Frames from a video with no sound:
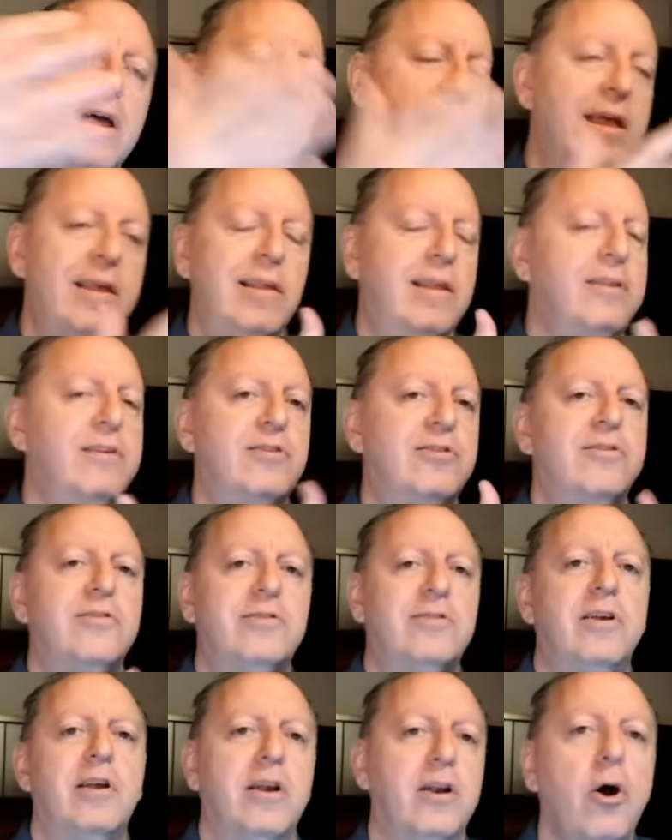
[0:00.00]
and this
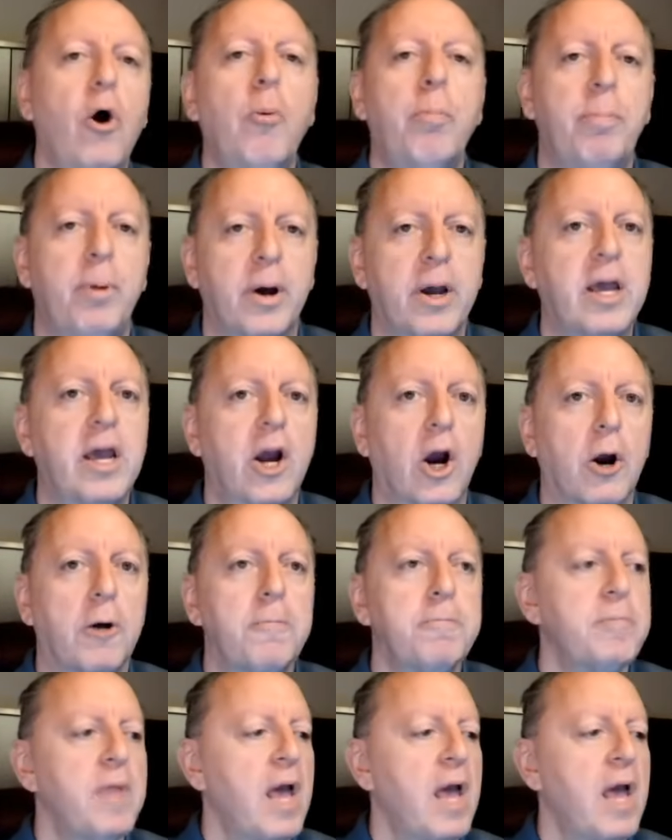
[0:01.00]
is a notebook here,